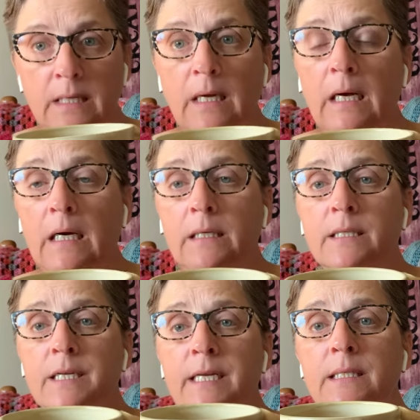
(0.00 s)
uh,
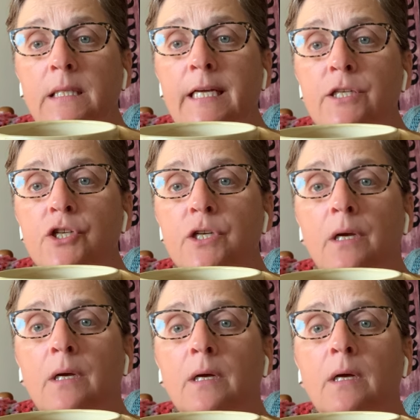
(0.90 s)
Denise Lynch
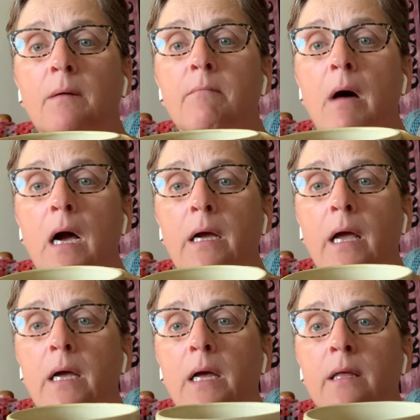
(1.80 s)
mug.
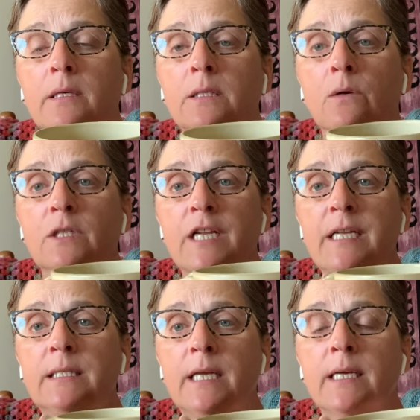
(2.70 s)
So
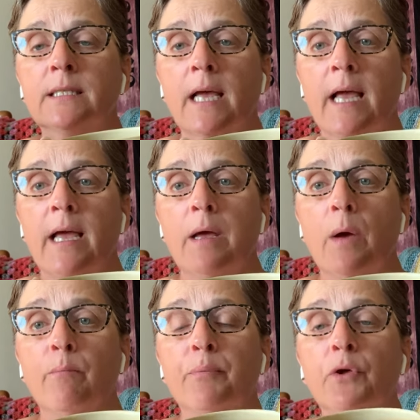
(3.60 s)
Denise is a
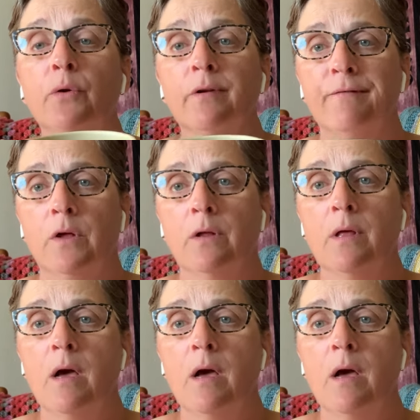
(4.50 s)
beautiful